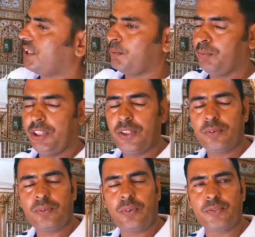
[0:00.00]
It's made
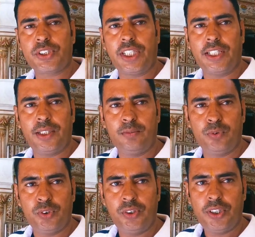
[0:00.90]
out from
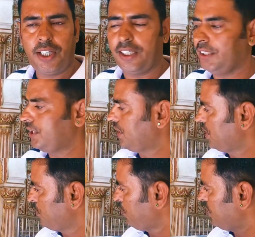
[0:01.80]
sandalwood, and it
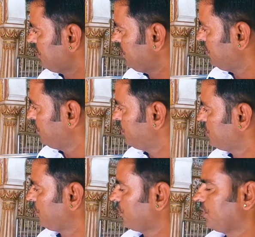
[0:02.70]
is specially
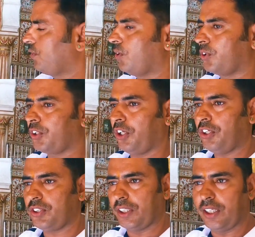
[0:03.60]
used for the god
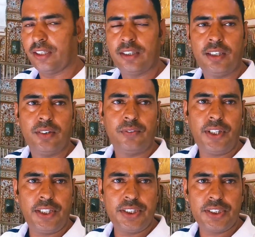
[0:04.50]
Krishna.
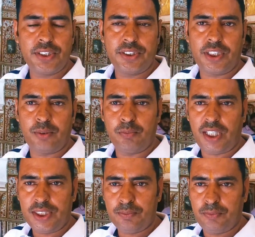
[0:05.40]
When is
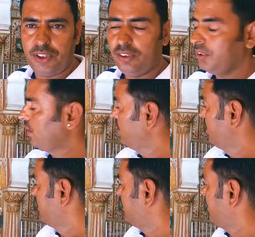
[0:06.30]
Janmashtami,
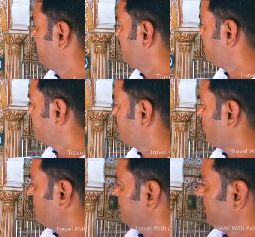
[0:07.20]
they used to
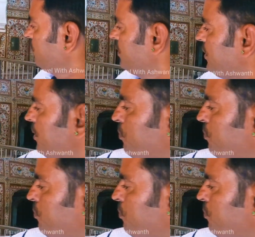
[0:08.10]
royal family,